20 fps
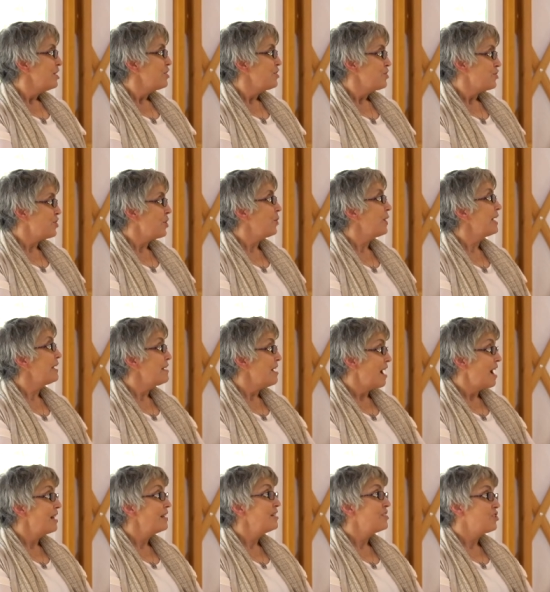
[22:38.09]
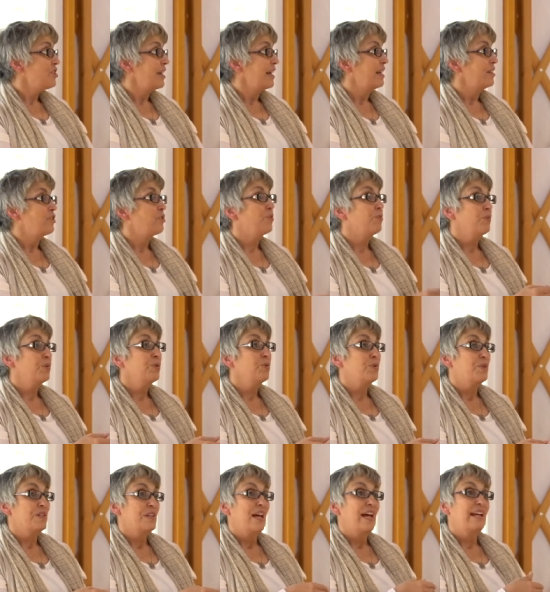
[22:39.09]
So acknowledging the
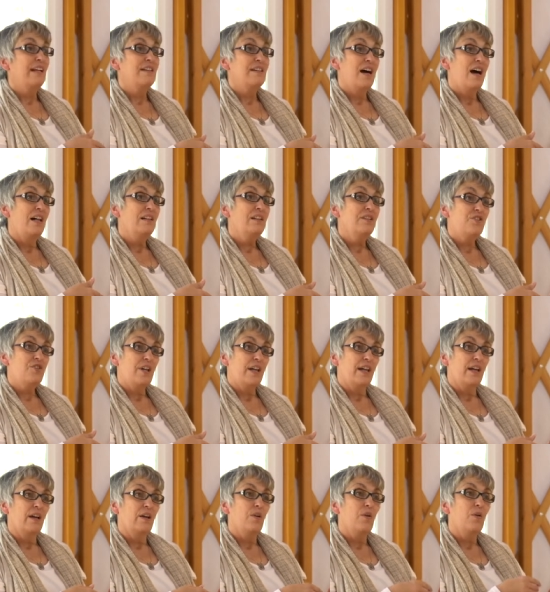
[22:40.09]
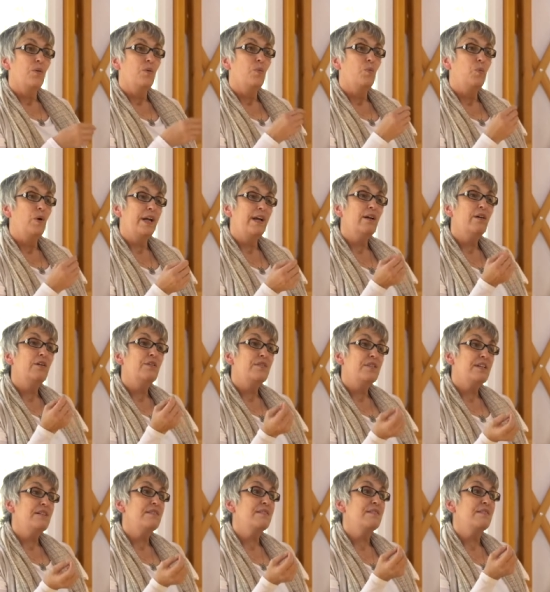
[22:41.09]
root, acknowledging where
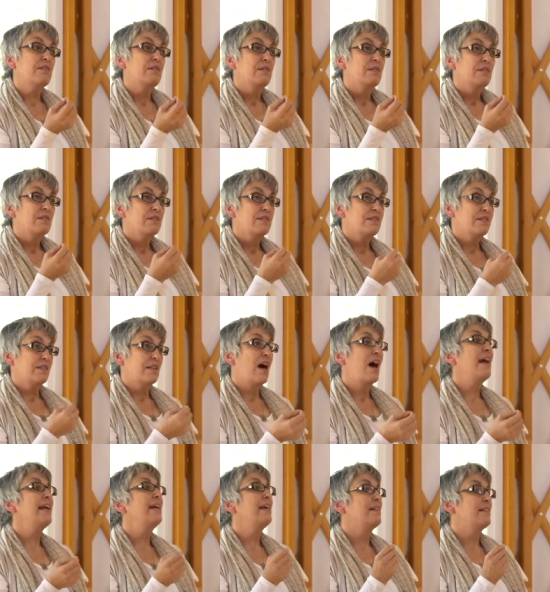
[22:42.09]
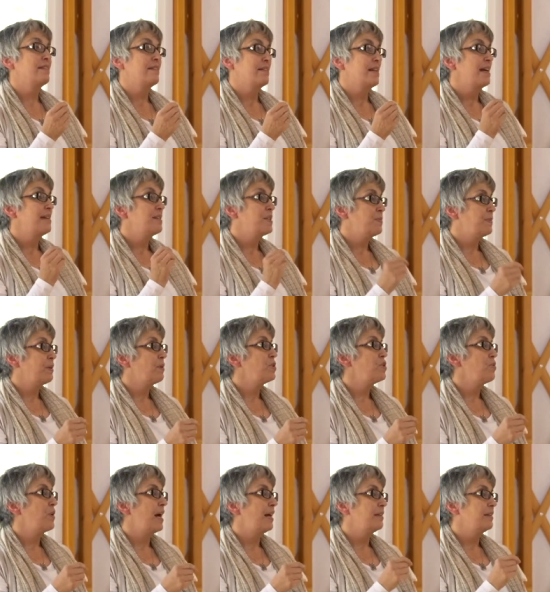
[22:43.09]
this science and
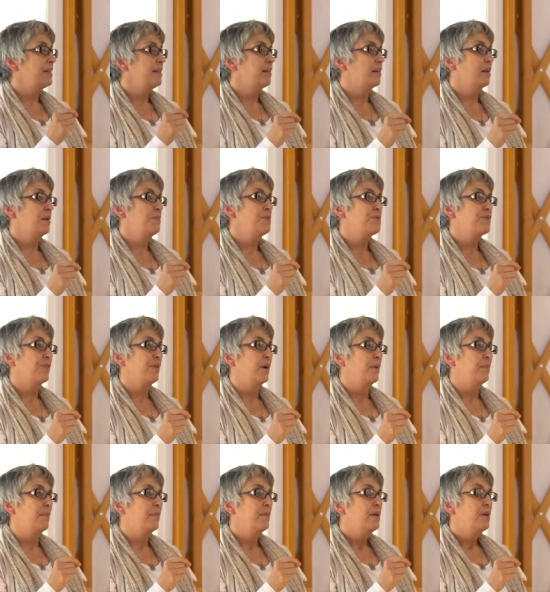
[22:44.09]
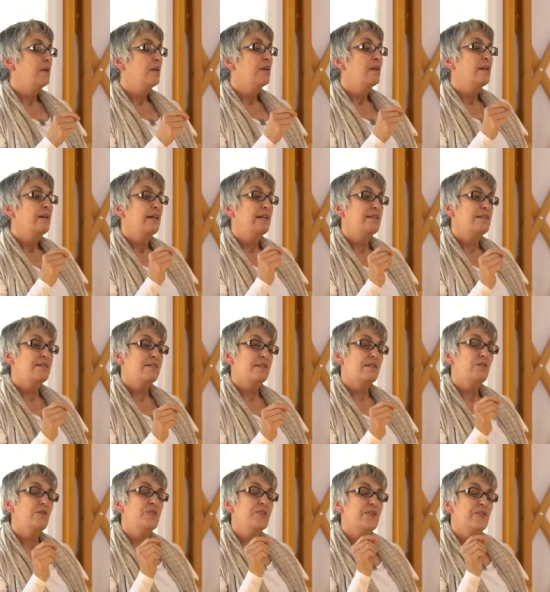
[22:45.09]
spirituality comes from,
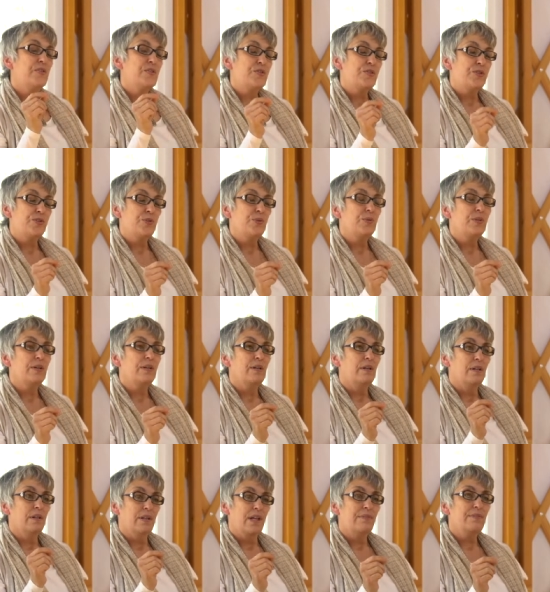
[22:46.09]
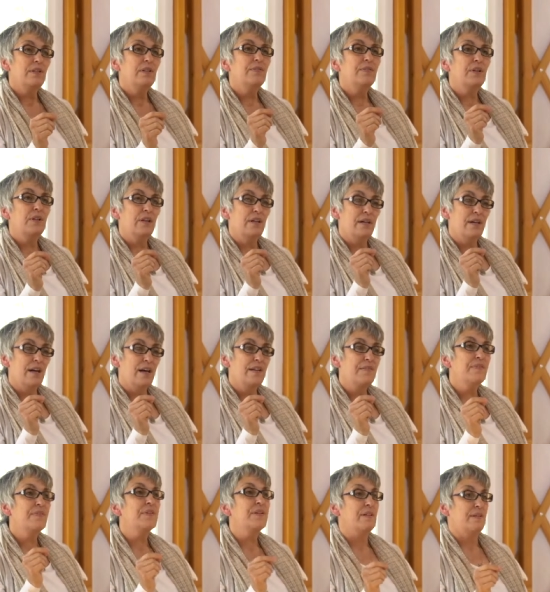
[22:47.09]
instills in the student a level of
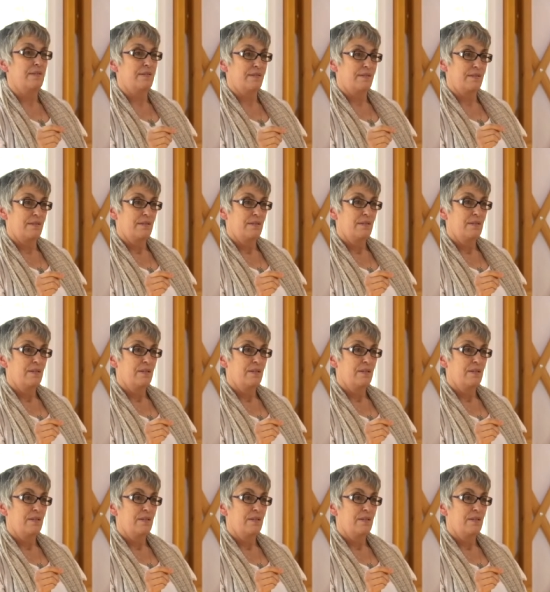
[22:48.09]
confidence